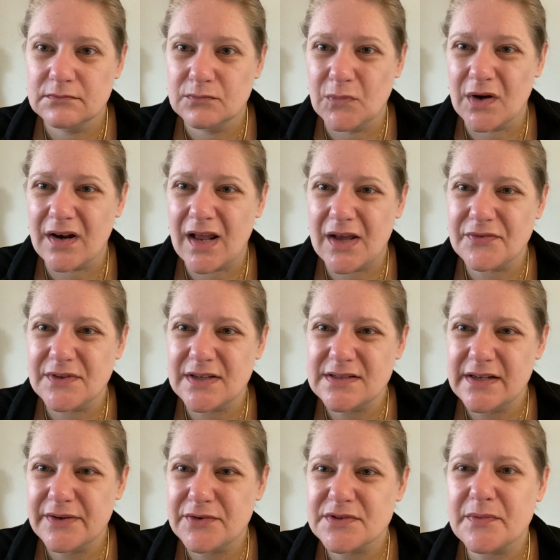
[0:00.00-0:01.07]
1.5
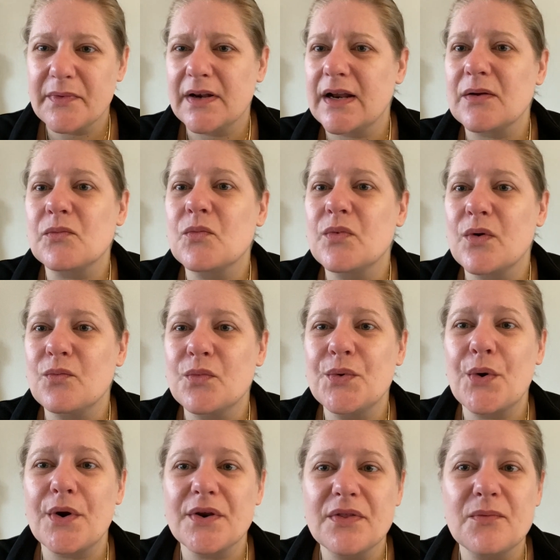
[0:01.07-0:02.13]
days later or something. Like we
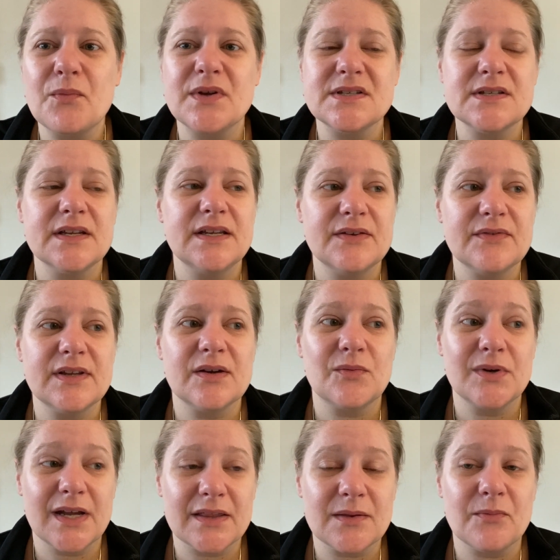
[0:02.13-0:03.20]
ordered them Wednesday evening and
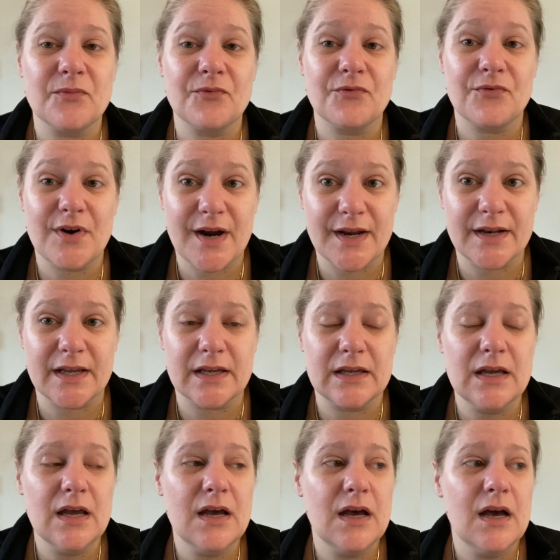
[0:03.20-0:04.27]
we had them Friday.